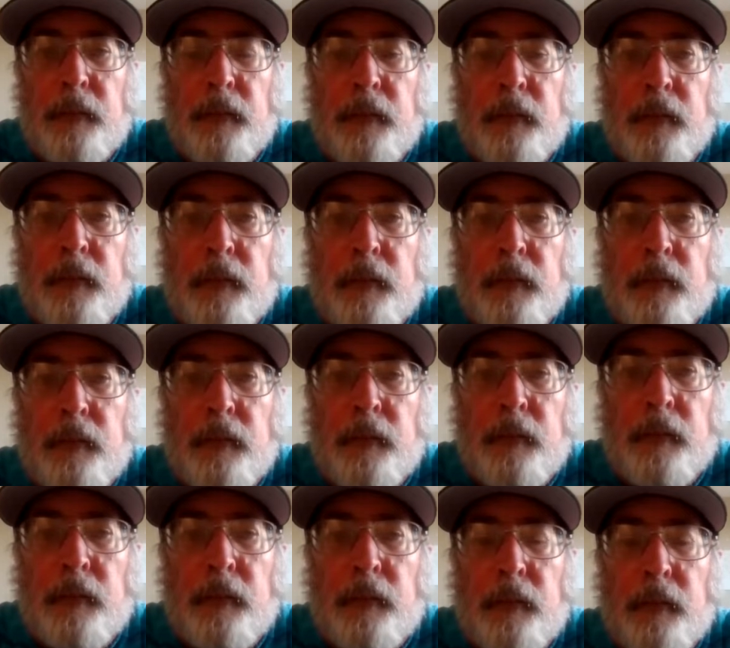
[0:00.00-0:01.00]

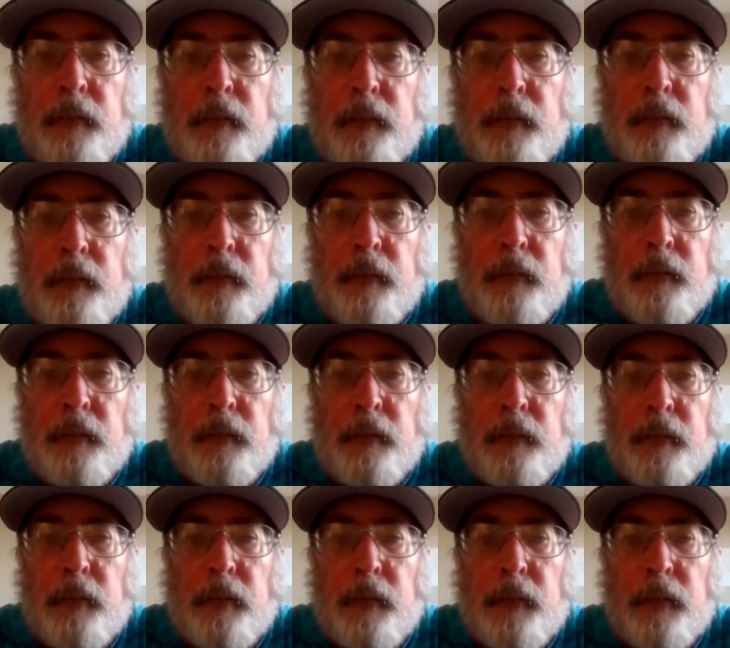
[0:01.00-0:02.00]

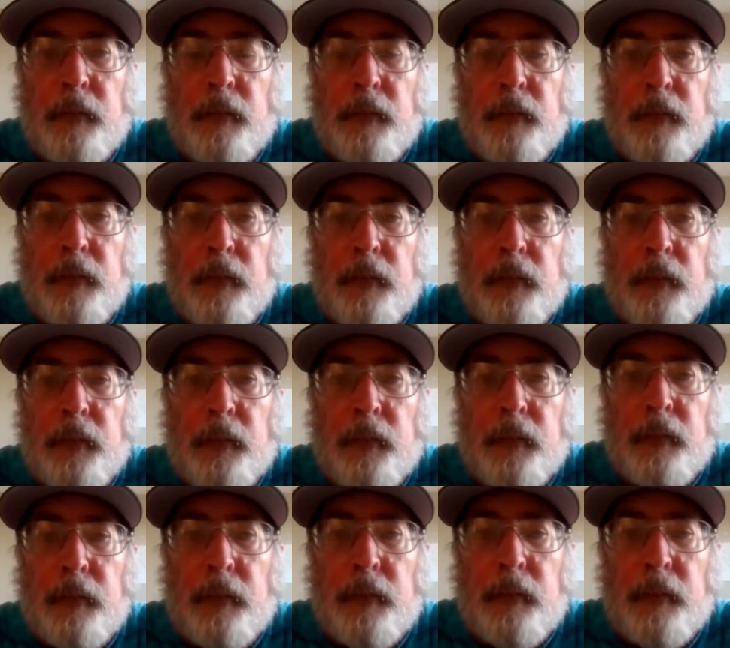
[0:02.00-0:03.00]

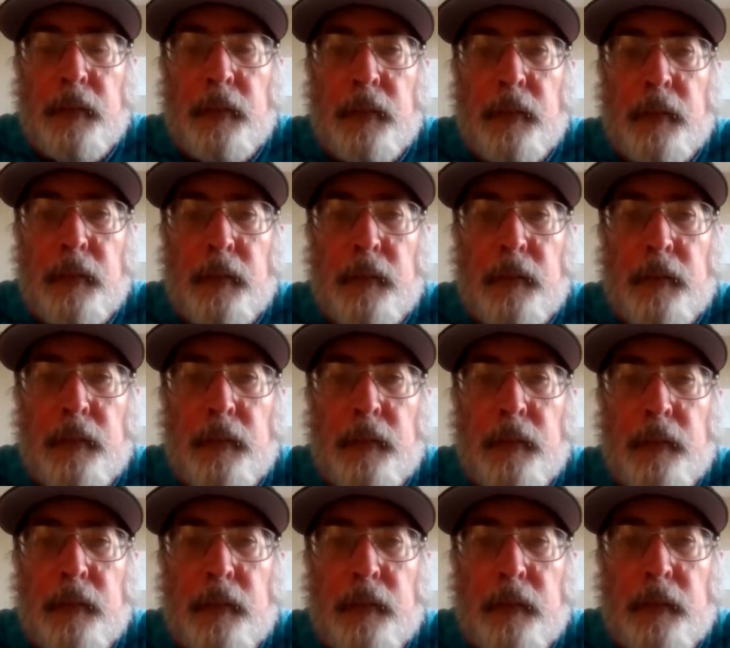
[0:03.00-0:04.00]

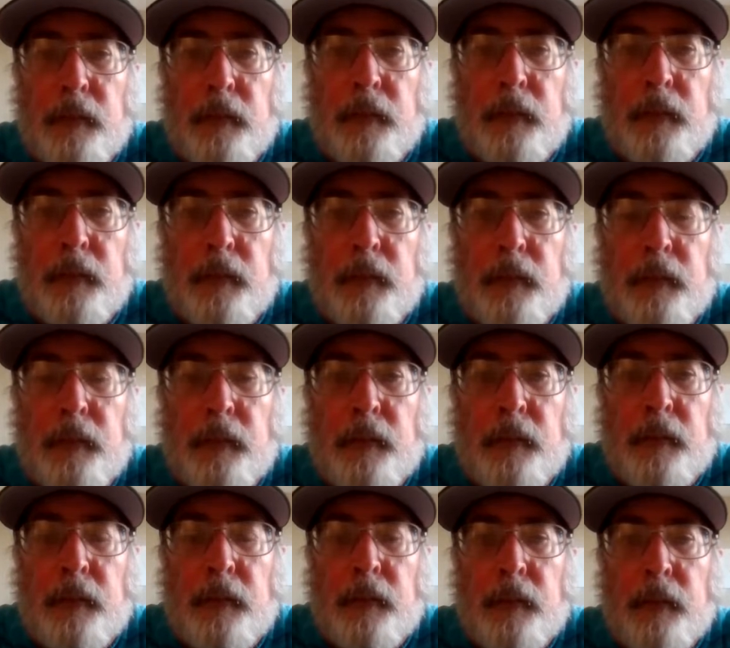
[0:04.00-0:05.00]

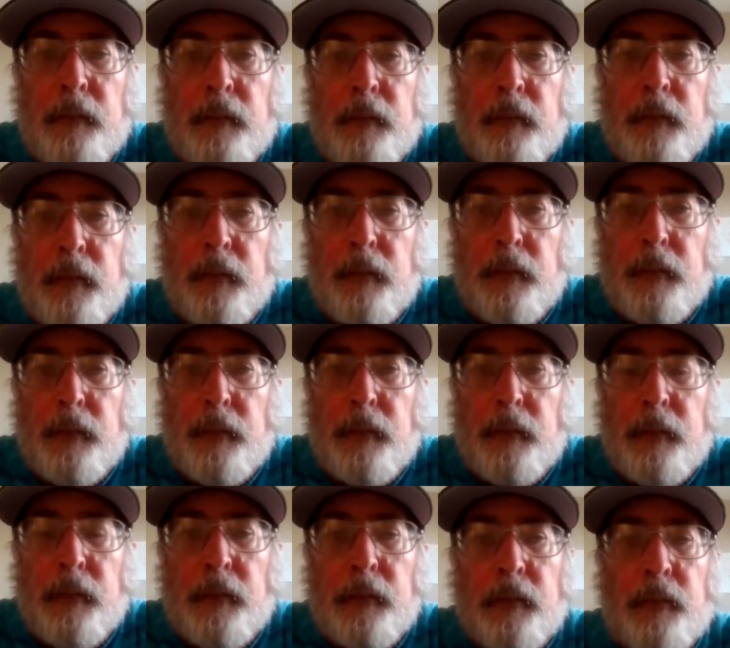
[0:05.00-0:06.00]

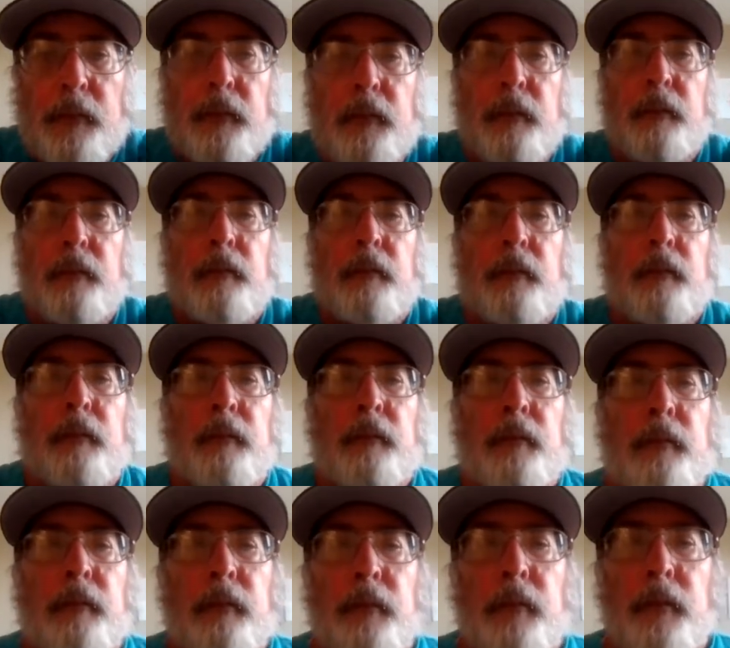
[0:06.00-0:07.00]

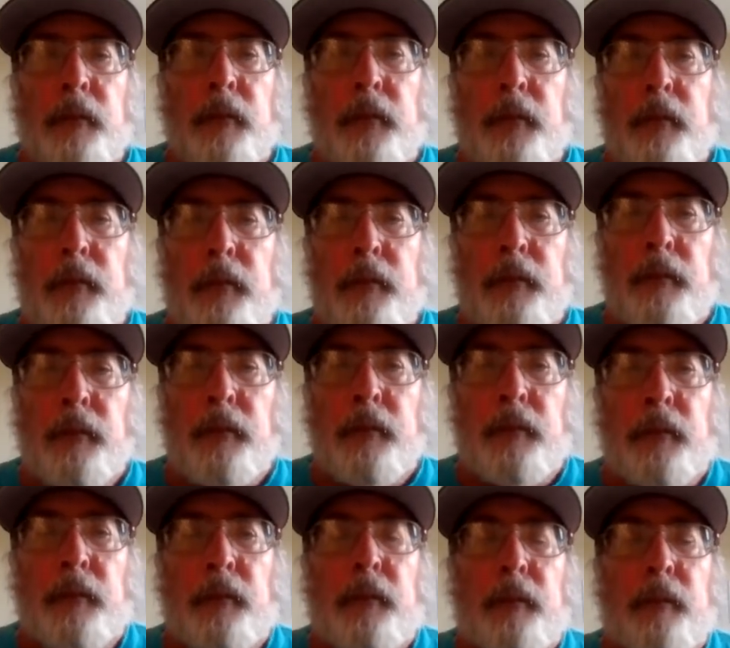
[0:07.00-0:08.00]
No words are spoken by the person on screen.